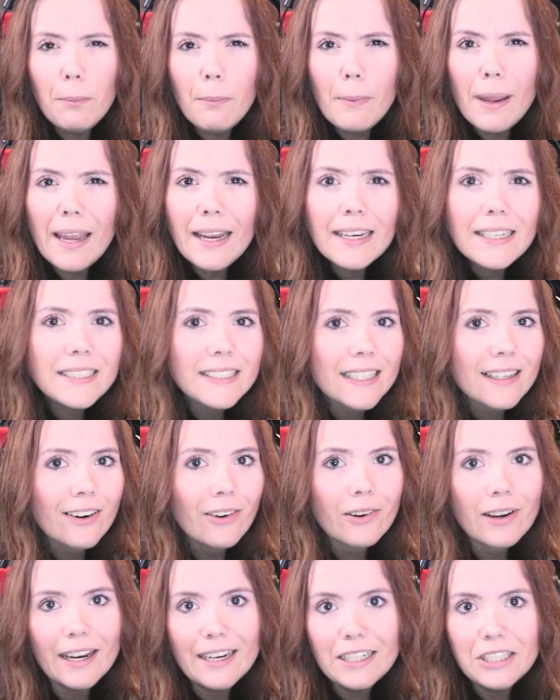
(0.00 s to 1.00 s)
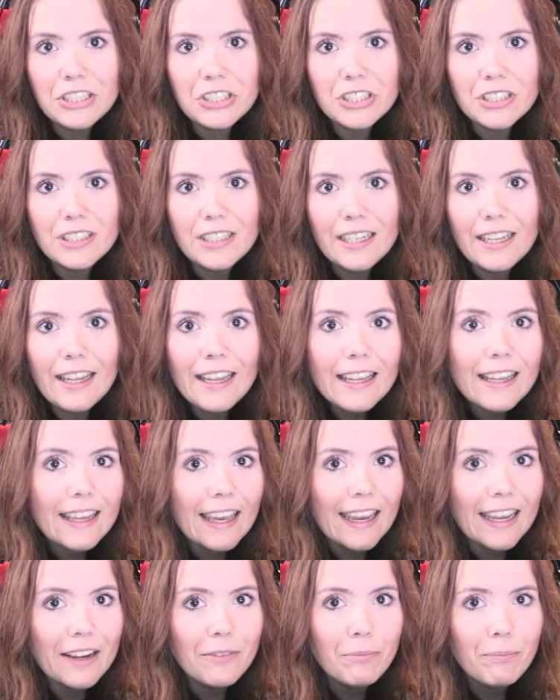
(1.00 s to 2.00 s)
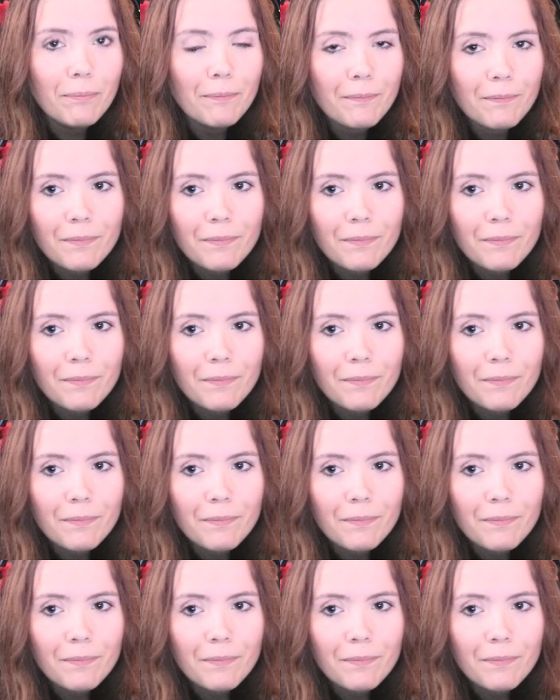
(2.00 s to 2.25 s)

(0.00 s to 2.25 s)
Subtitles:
amazing location in-game,